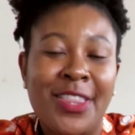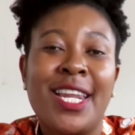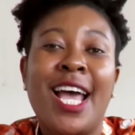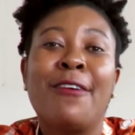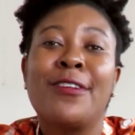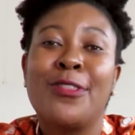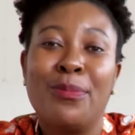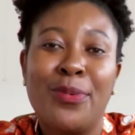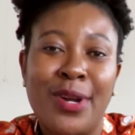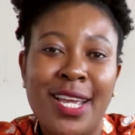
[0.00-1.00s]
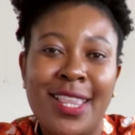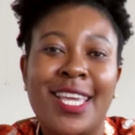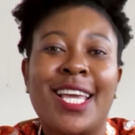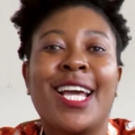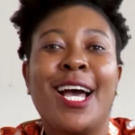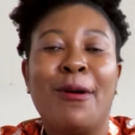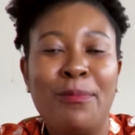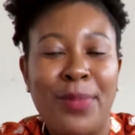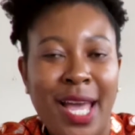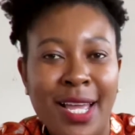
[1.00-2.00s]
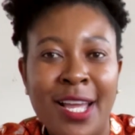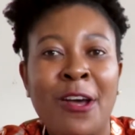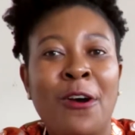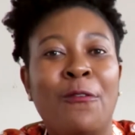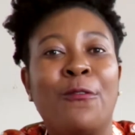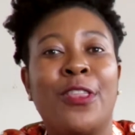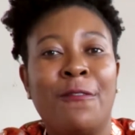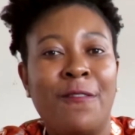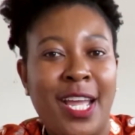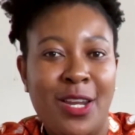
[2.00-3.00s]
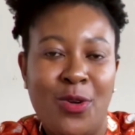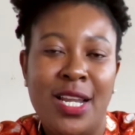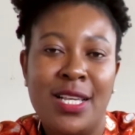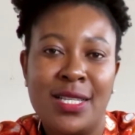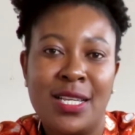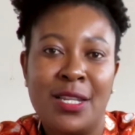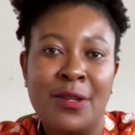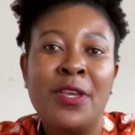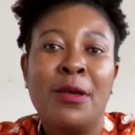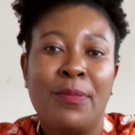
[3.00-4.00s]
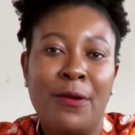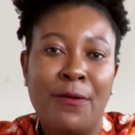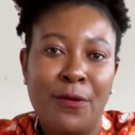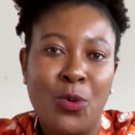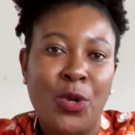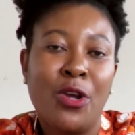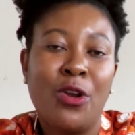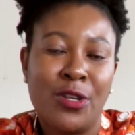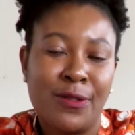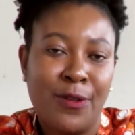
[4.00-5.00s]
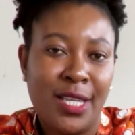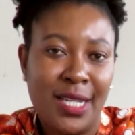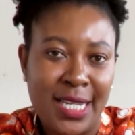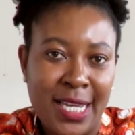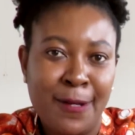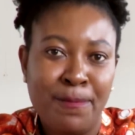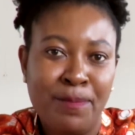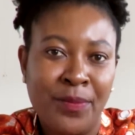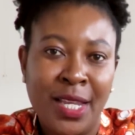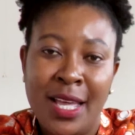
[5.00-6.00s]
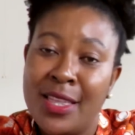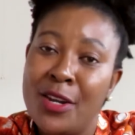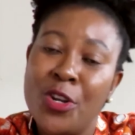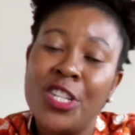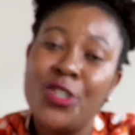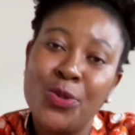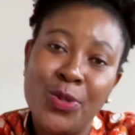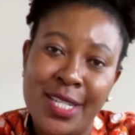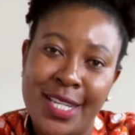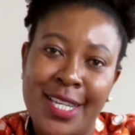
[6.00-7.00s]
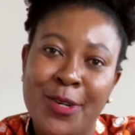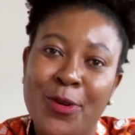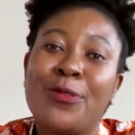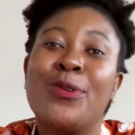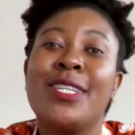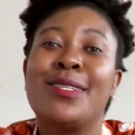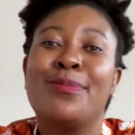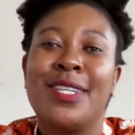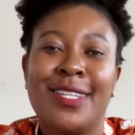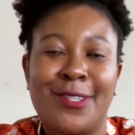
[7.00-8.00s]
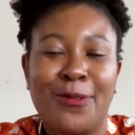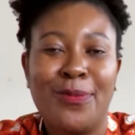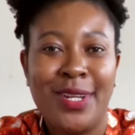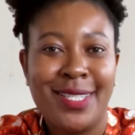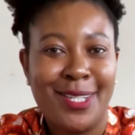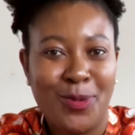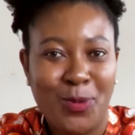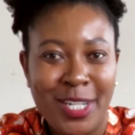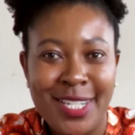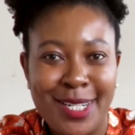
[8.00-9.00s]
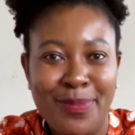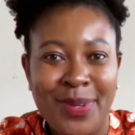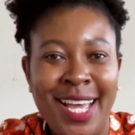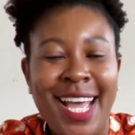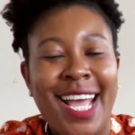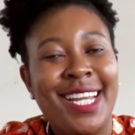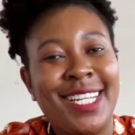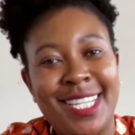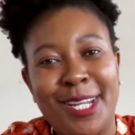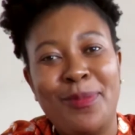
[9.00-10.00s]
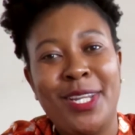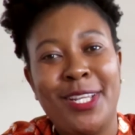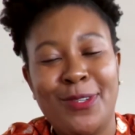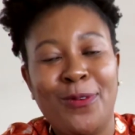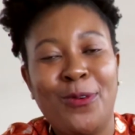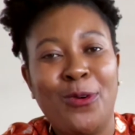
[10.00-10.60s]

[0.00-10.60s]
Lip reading: Then after the break, they come back for the final lesson before we close for the day. Then on a Tuesday, we have 20 minutes of praise and worship and 10 minutes of